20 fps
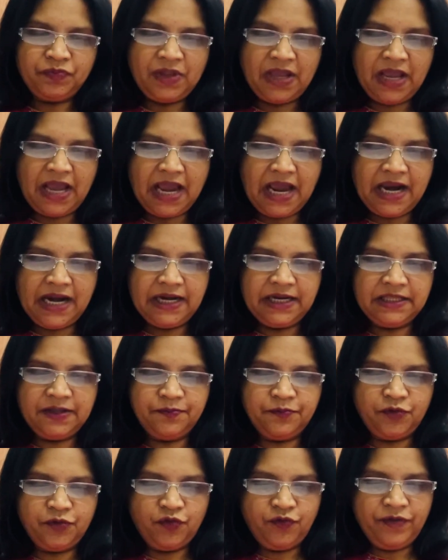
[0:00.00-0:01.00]
and the
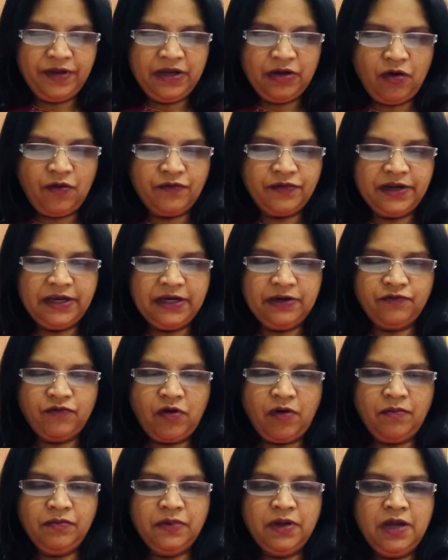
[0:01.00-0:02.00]
proving of
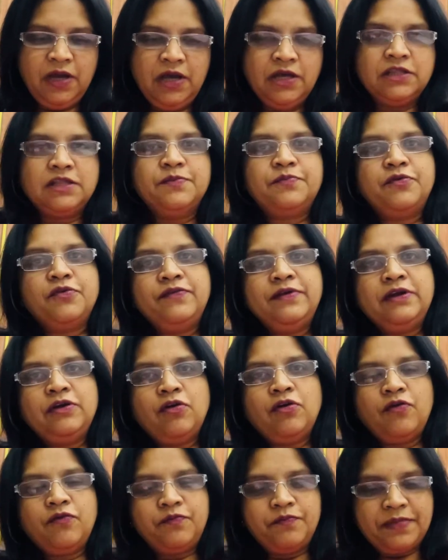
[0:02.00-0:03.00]
ringworm, the proving
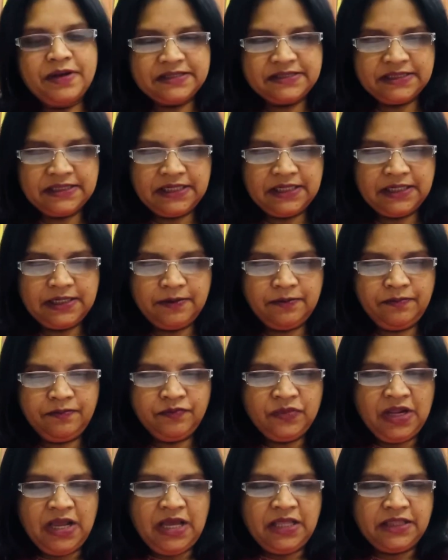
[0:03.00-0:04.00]
of bacillinum,
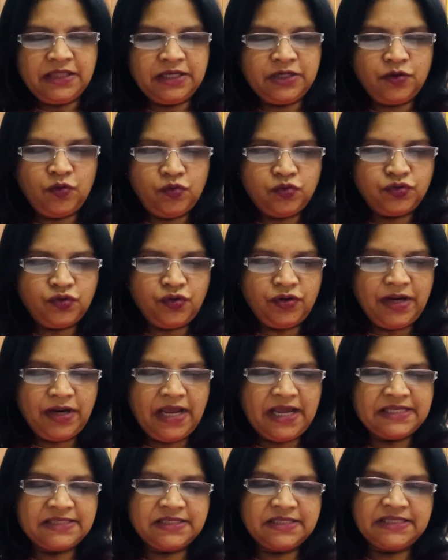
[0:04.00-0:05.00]
the nosode
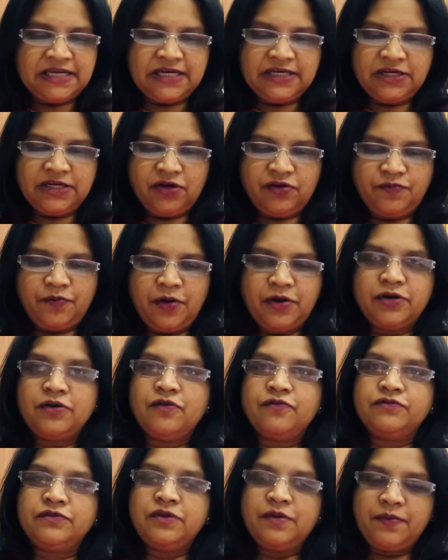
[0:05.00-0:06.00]
as the center point
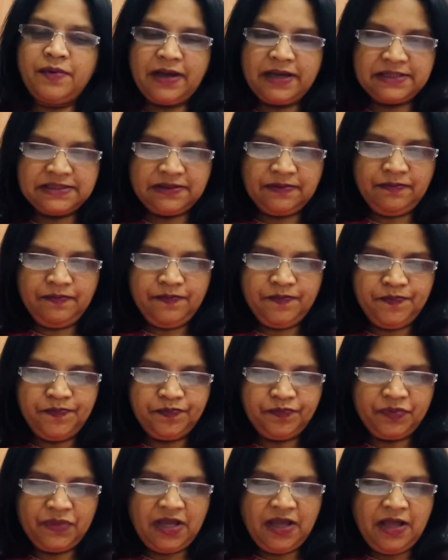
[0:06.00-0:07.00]
of the miasm,
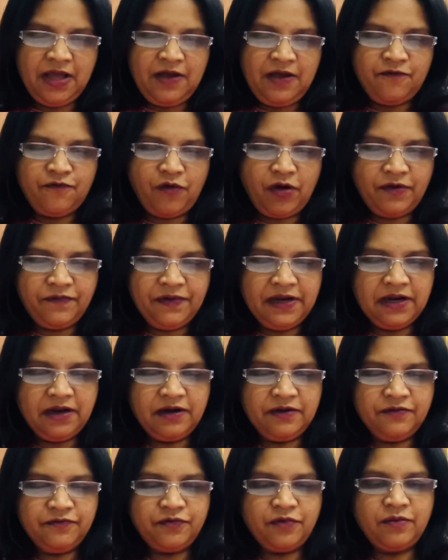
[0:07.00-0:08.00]
what we
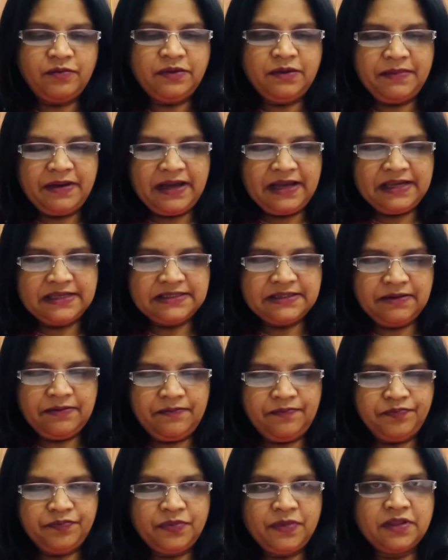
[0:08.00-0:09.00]
learn from the miasm,
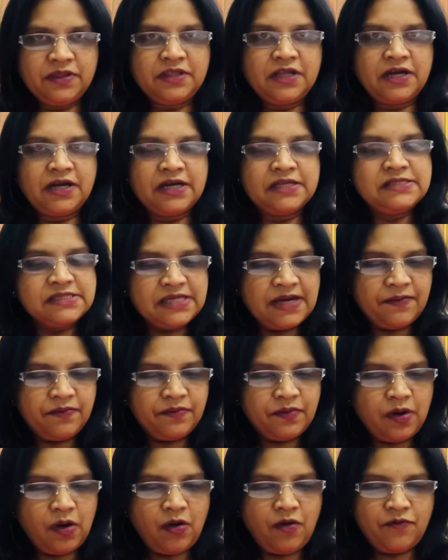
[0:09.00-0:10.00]
the concept
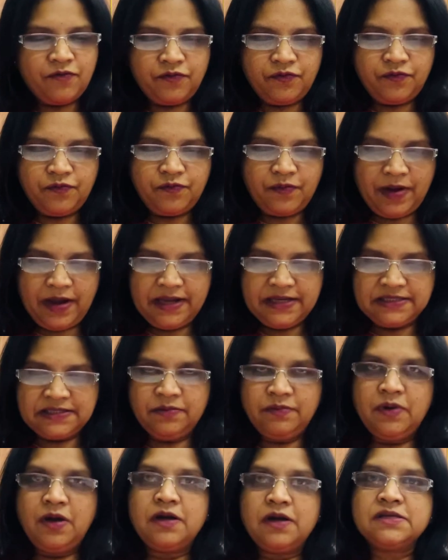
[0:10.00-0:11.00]
of
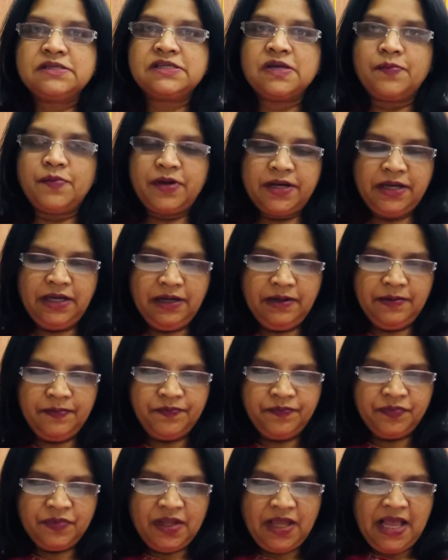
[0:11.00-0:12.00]
miasm, a summary,
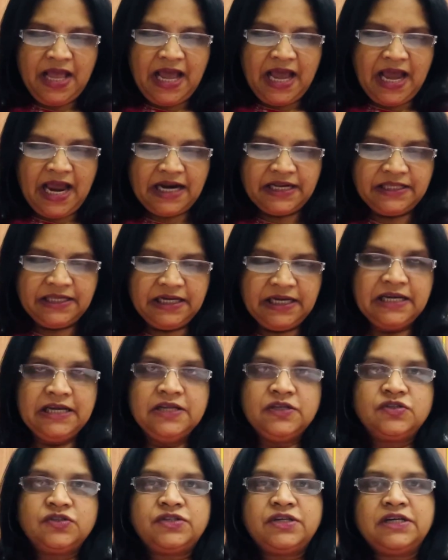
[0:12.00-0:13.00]
and the
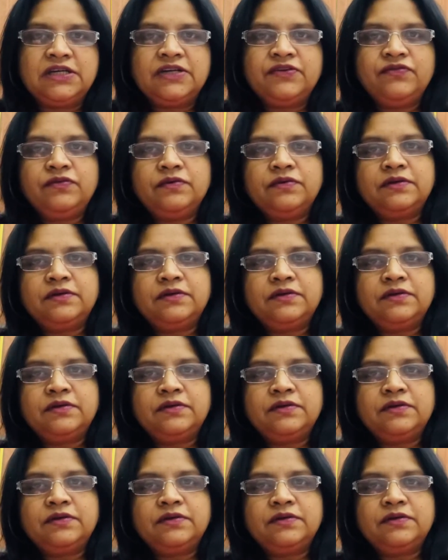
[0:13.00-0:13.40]
illustrative